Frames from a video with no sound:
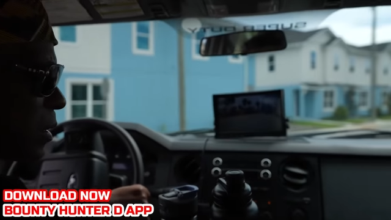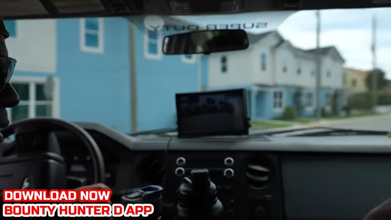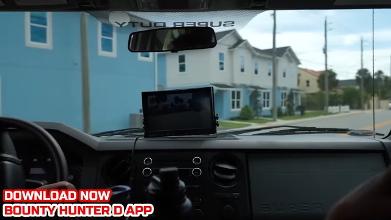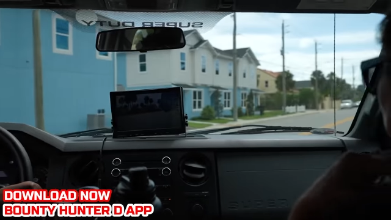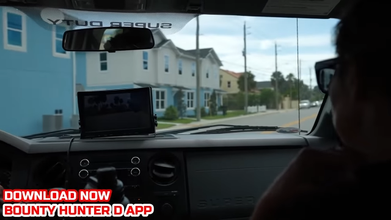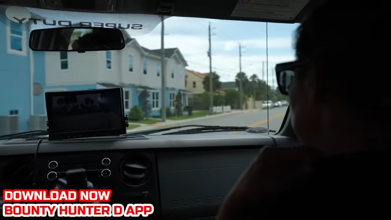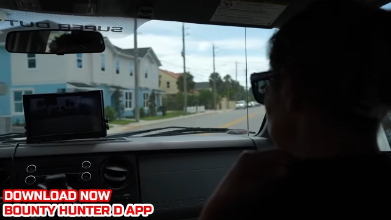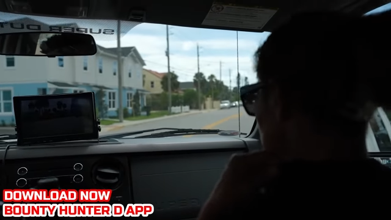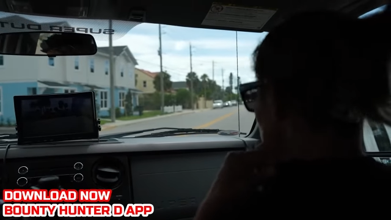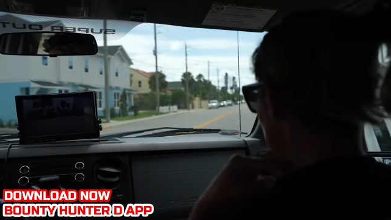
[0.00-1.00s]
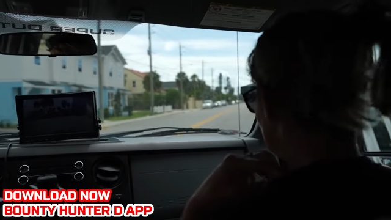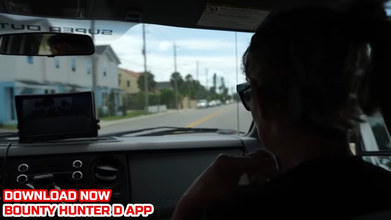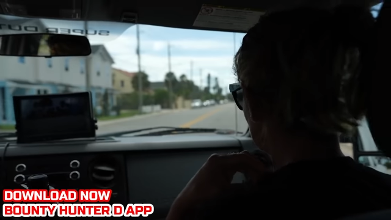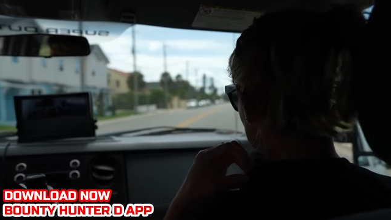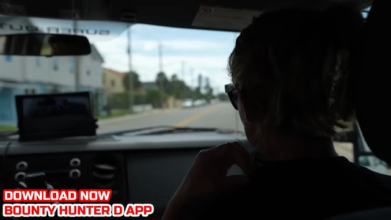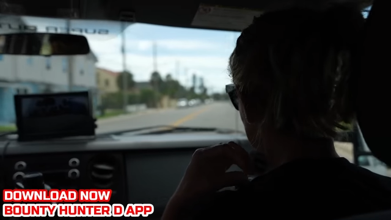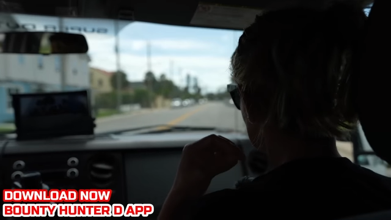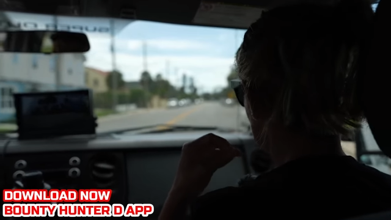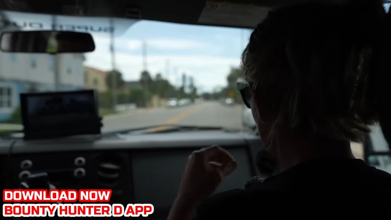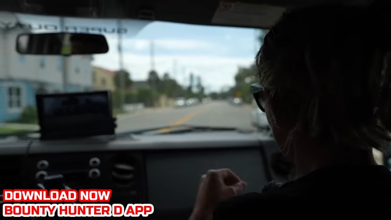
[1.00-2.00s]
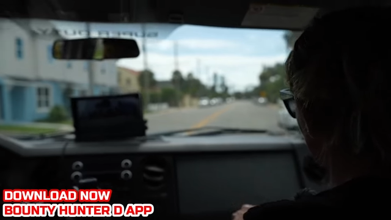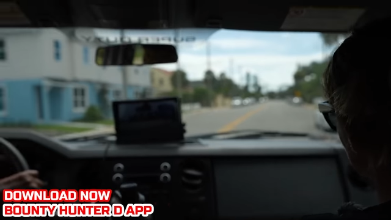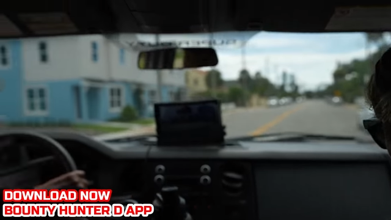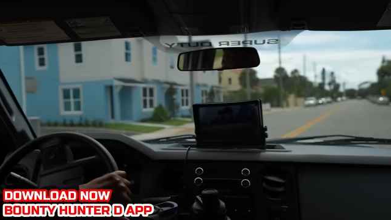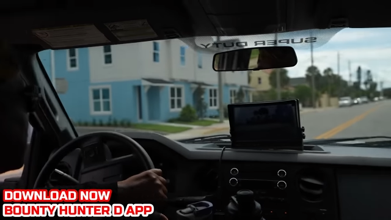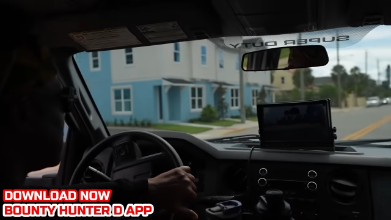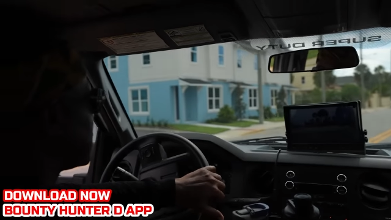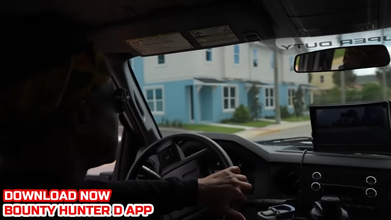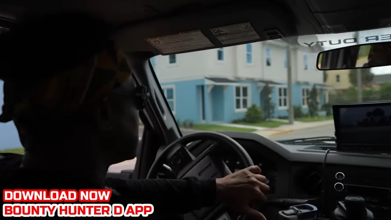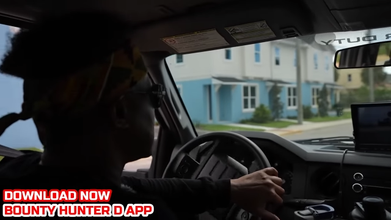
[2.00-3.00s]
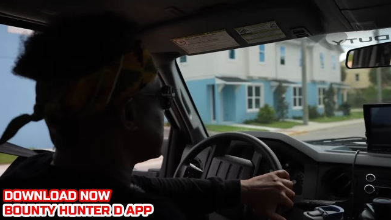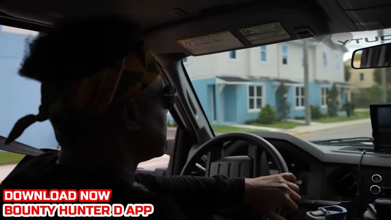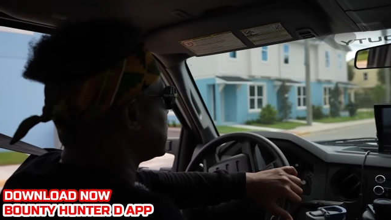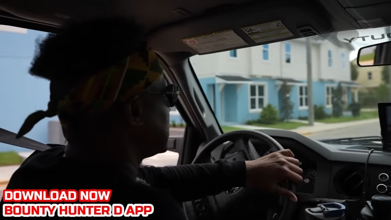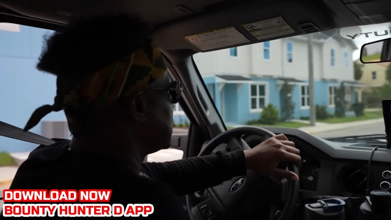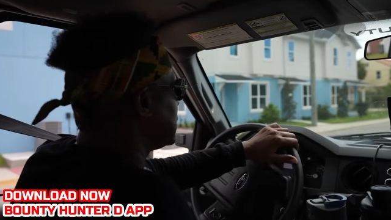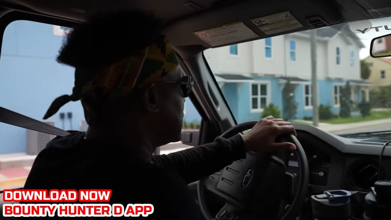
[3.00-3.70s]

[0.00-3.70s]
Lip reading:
Nobody's mouth can be seen.